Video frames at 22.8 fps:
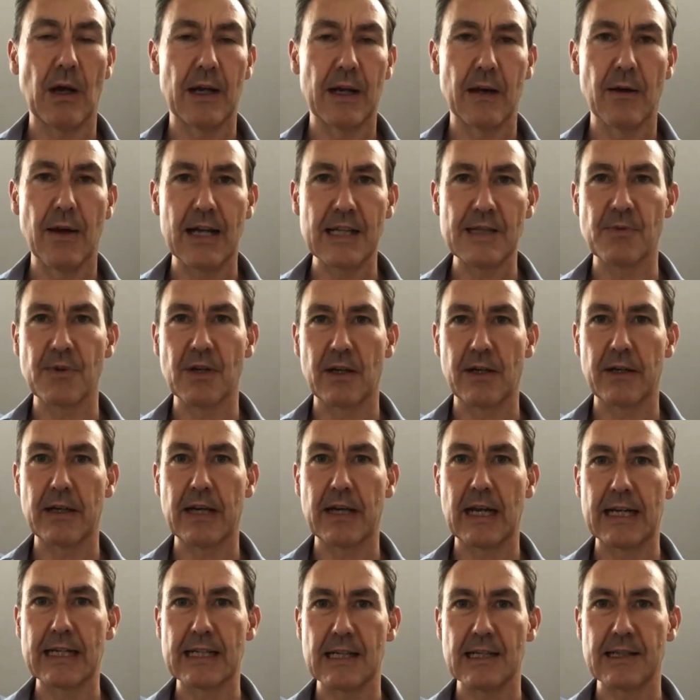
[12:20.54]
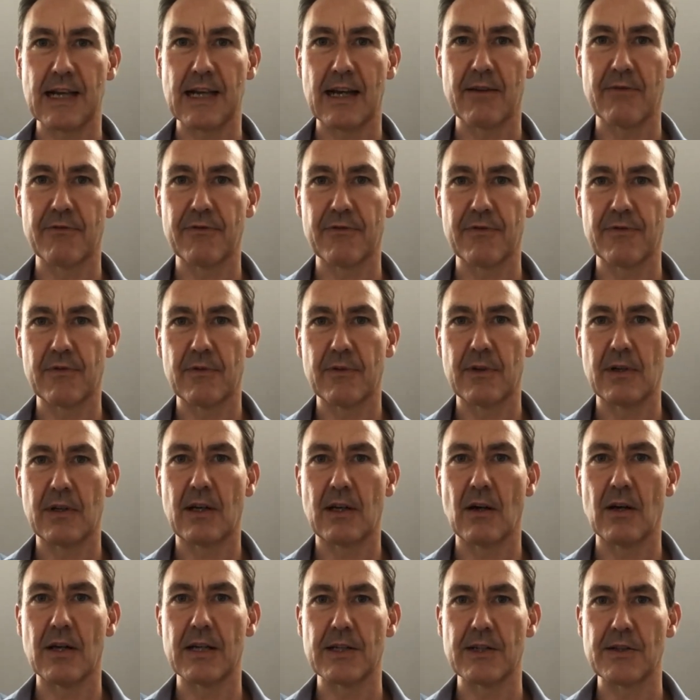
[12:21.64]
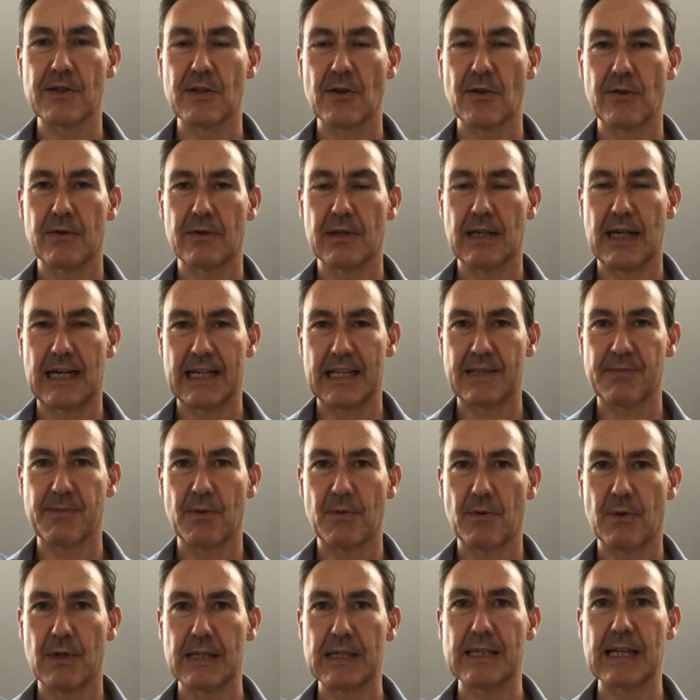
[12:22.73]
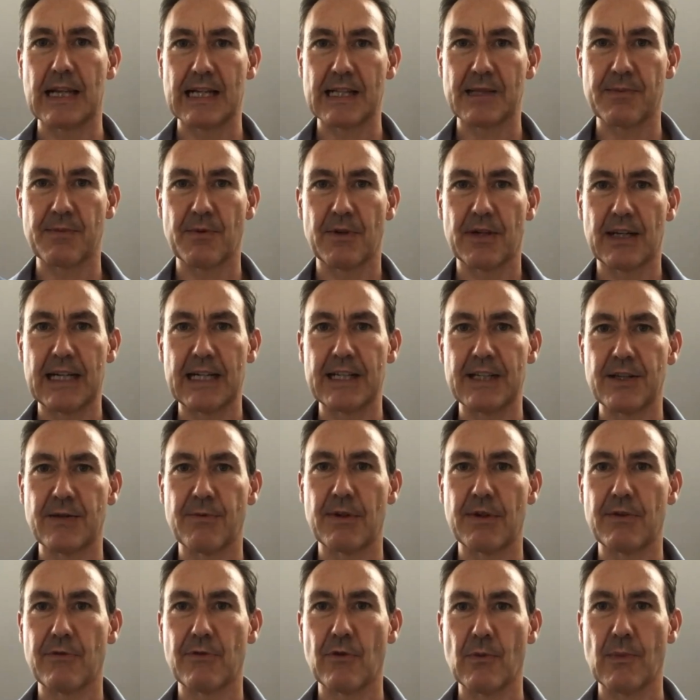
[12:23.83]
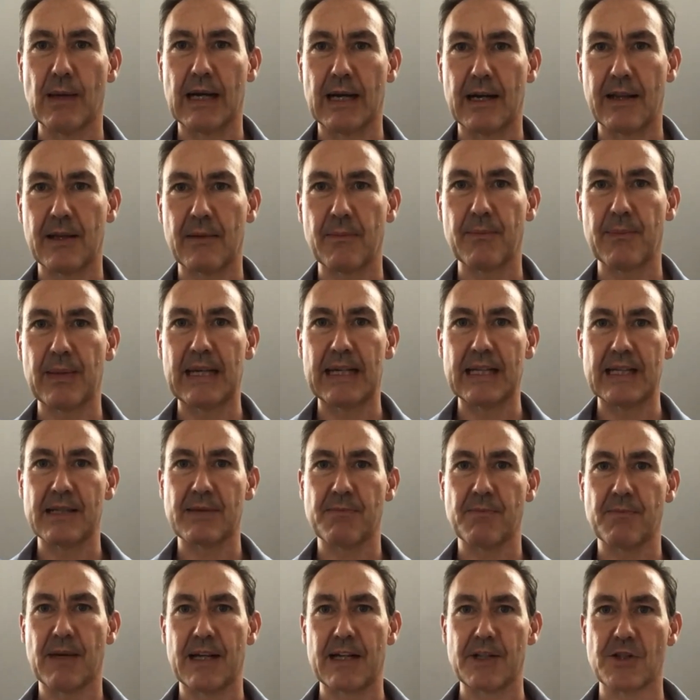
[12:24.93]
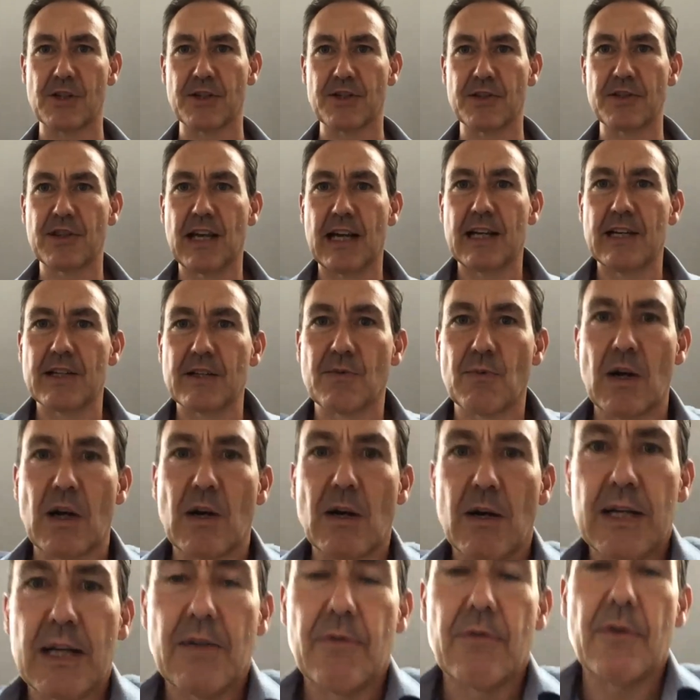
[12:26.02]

know Asthma and Lung UK does have guidance on asthma, what is asthma, in the Easy Read format. I think Beat mentions that as well. I